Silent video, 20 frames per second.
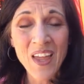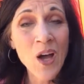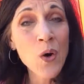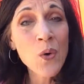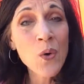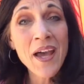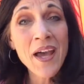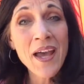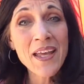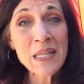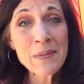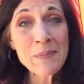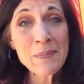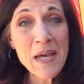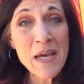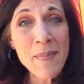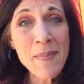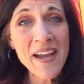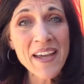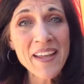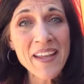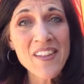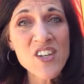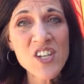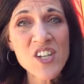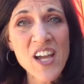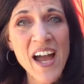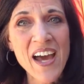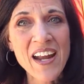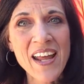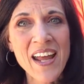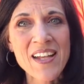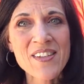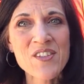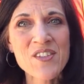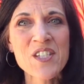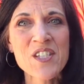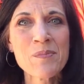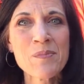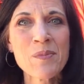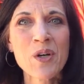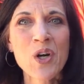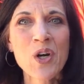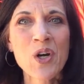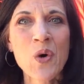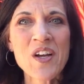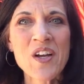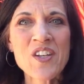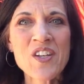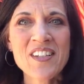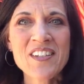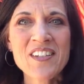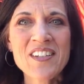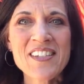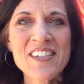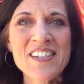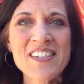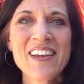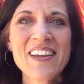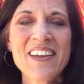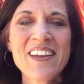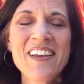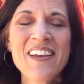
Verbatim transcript: Okay, let me head back in the chat, answer some more questions.